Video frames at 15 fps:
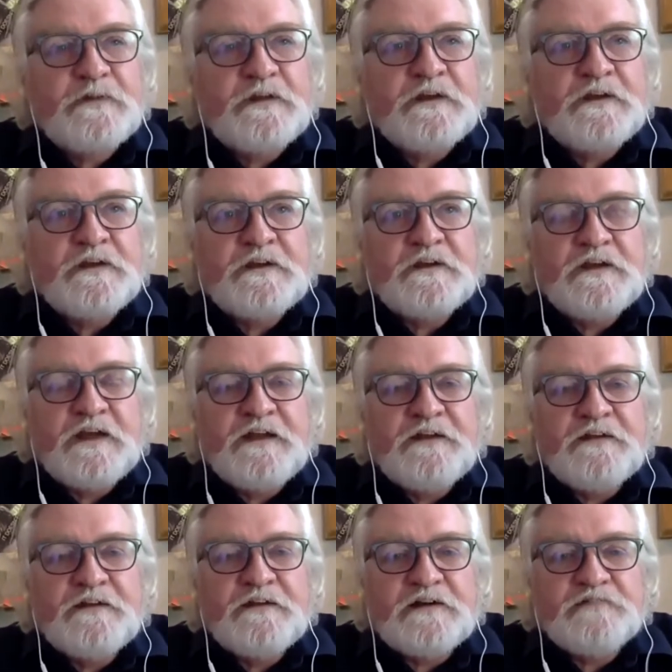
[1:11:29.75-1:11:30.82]
Uh,
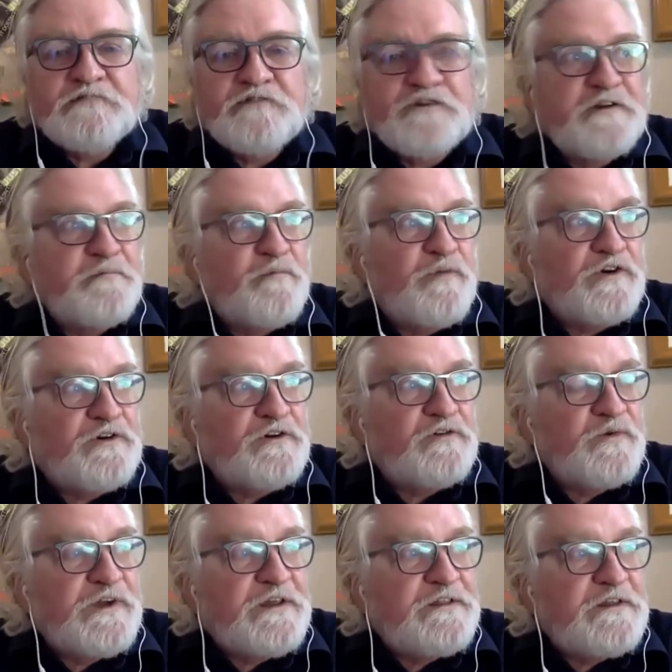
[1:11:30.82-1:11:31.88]
and I've got a model
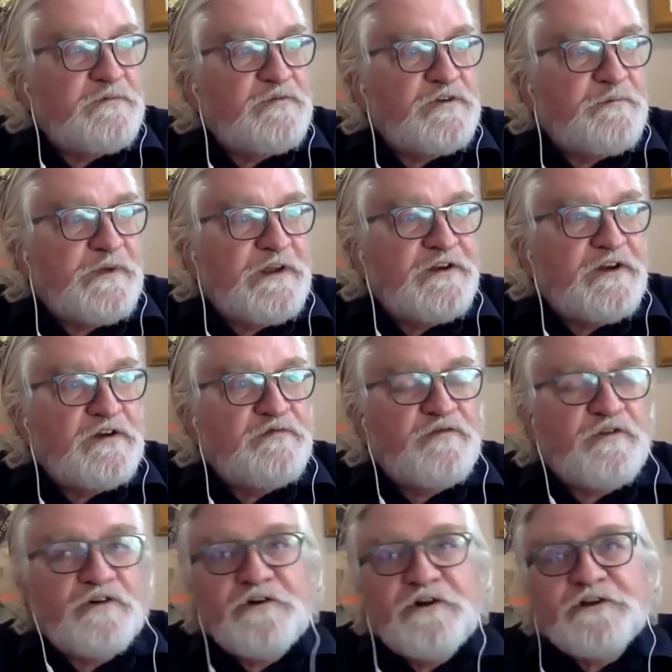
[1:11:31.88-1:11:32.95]
where there would be no
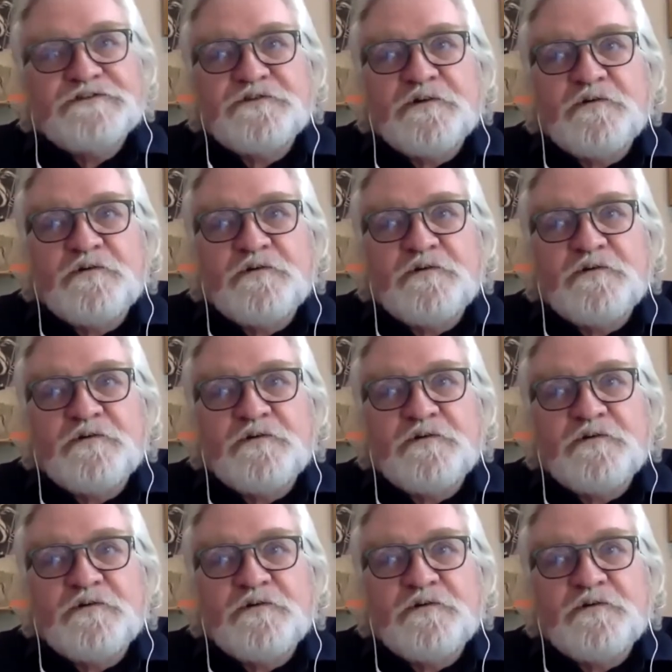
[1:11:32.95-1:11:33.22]
forex